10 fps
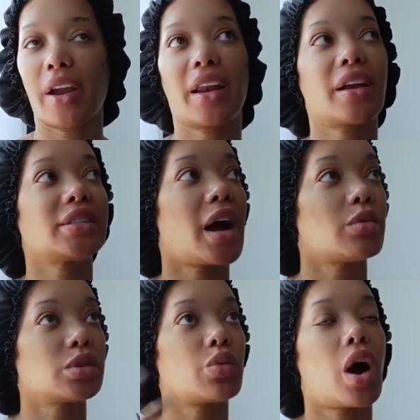And as I
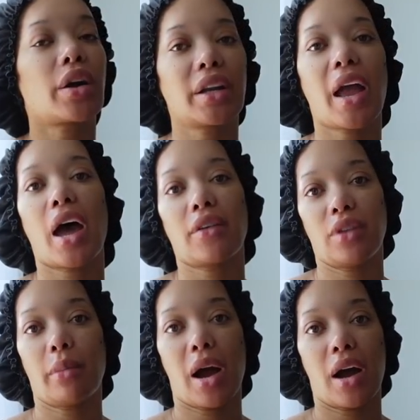was walking out of
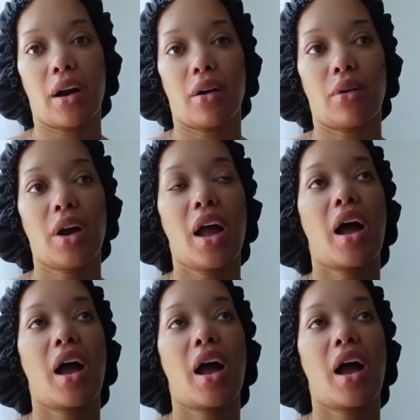the mall,